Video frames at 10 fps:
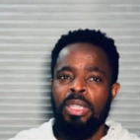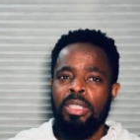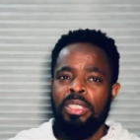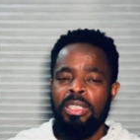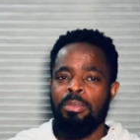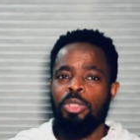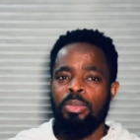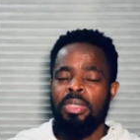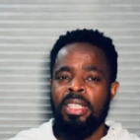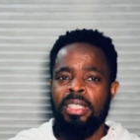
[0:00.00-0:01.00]
symptoms
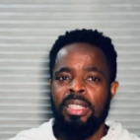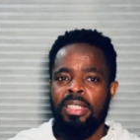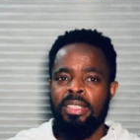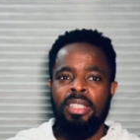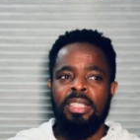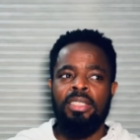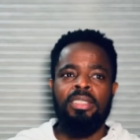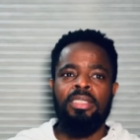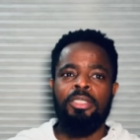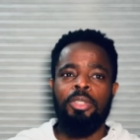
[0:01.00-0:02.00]
like that, and
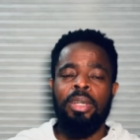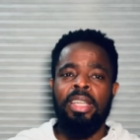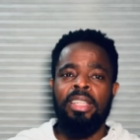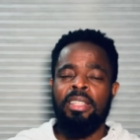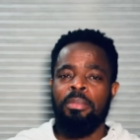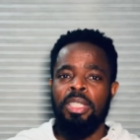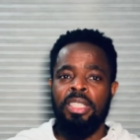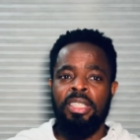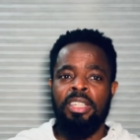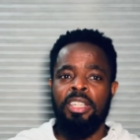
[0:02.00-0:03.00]
you are endemic in
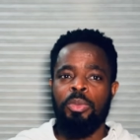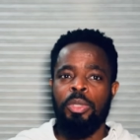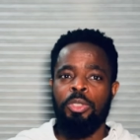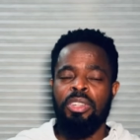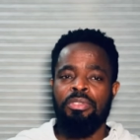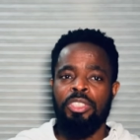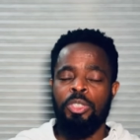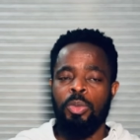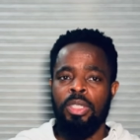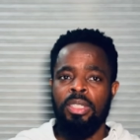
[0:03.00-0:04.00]
areas where you have fresh
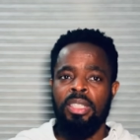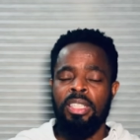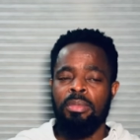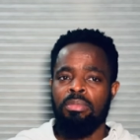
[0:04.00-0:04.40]
water, like